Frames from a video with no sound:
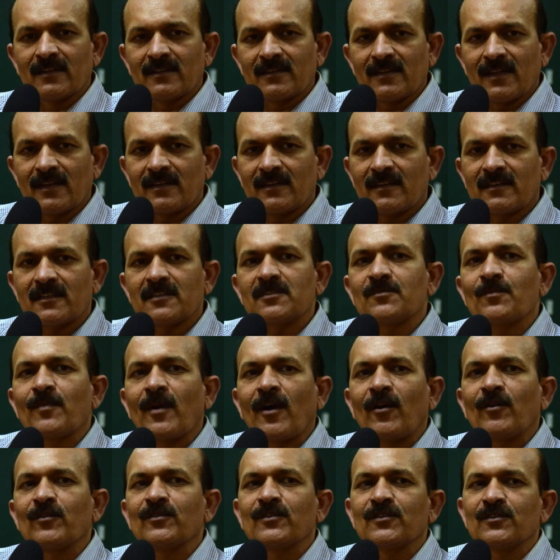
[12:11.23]
then it is
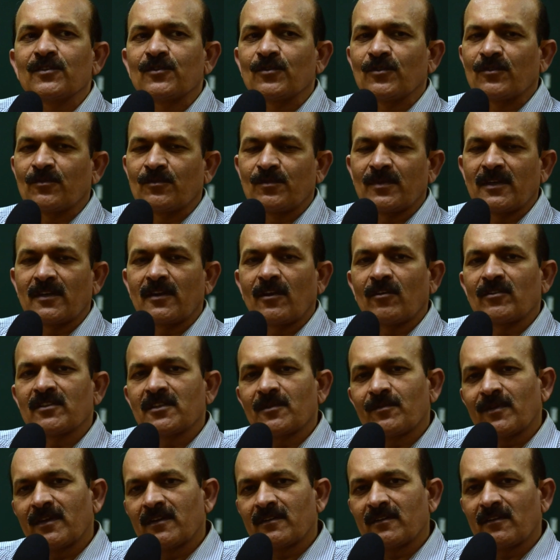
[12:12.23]
bound to because
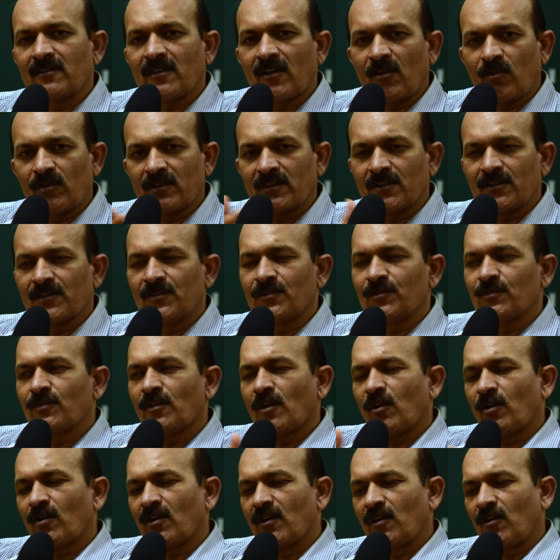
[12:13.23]
even not you
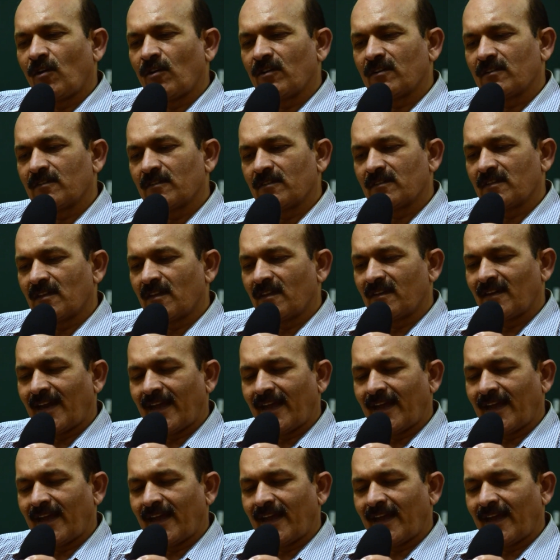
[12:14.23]
or not the,